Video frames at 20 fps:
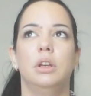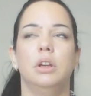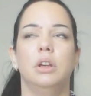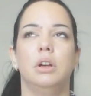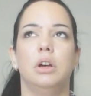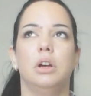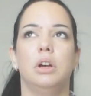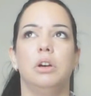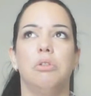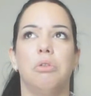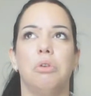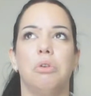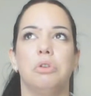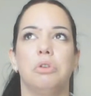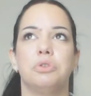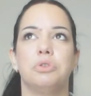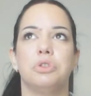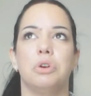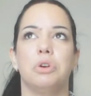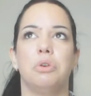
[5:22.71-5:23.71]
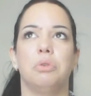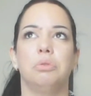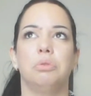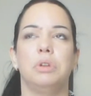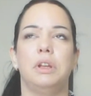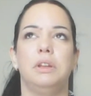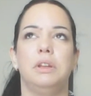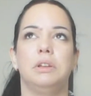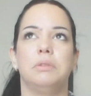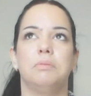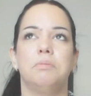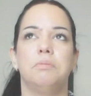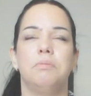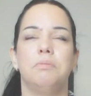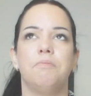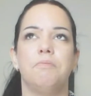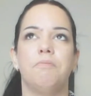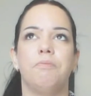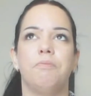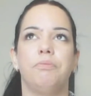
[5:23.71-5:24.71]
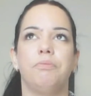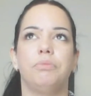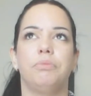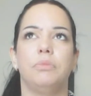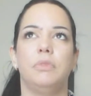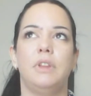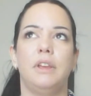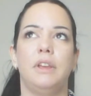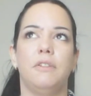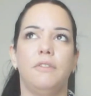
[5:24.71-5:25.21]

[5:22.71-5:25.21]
Also, like, they